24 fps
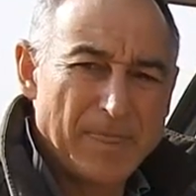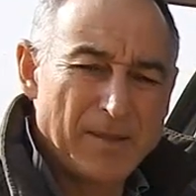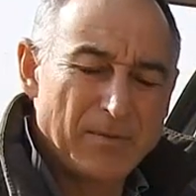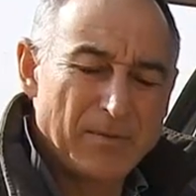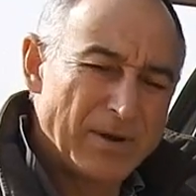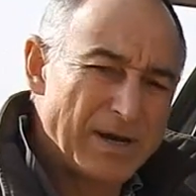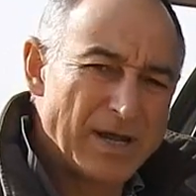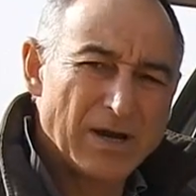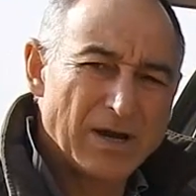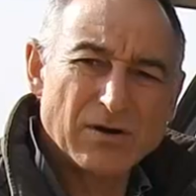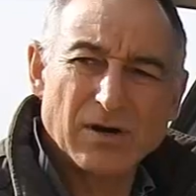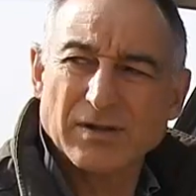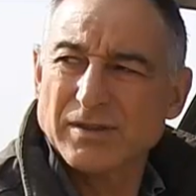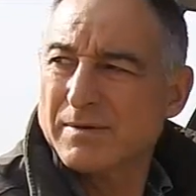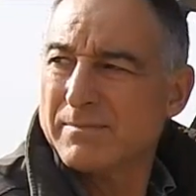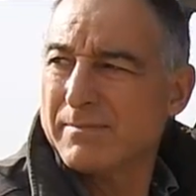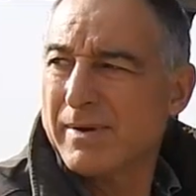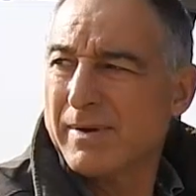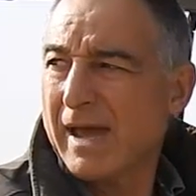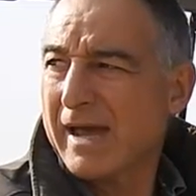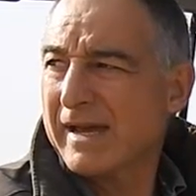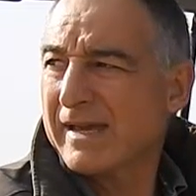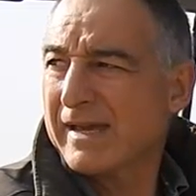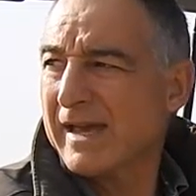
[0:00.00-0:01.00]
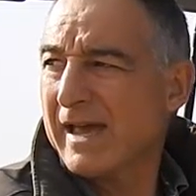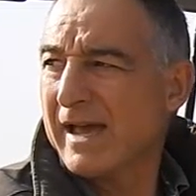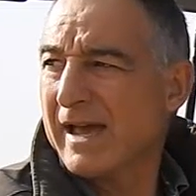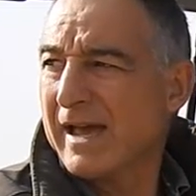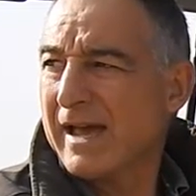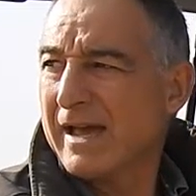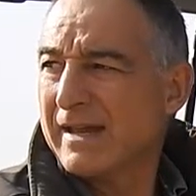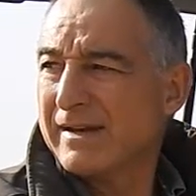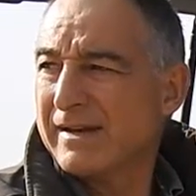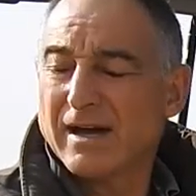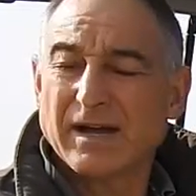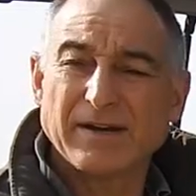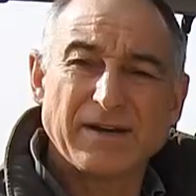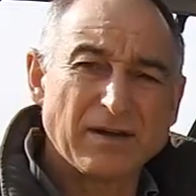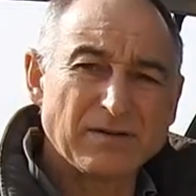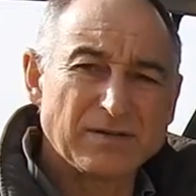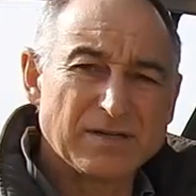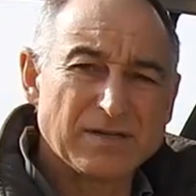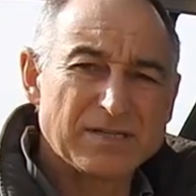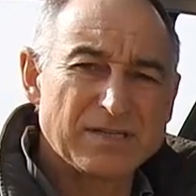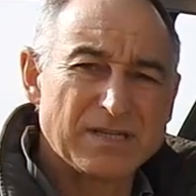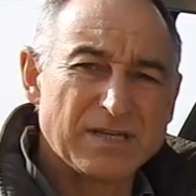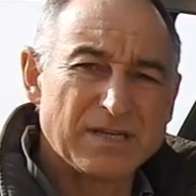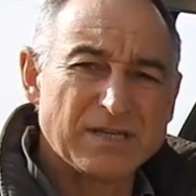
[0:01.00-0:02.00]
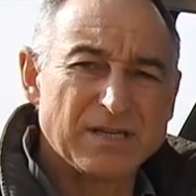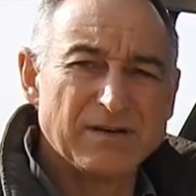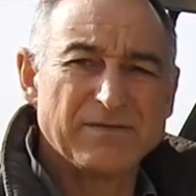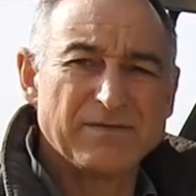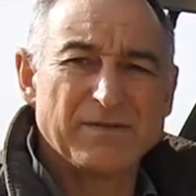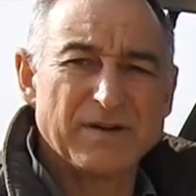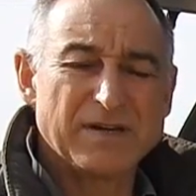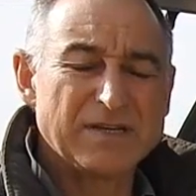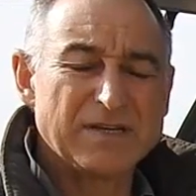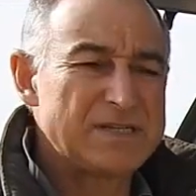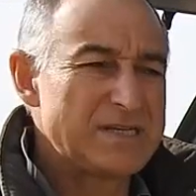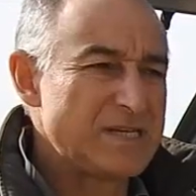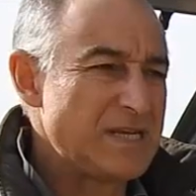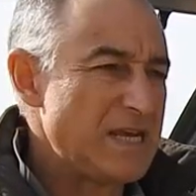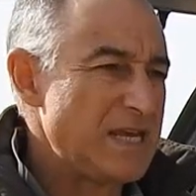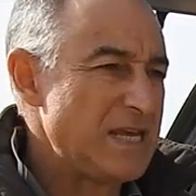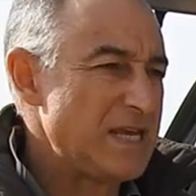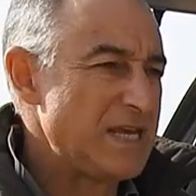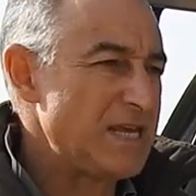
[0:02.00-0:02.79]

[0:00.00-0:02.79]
When I got them back and I noticed the difference,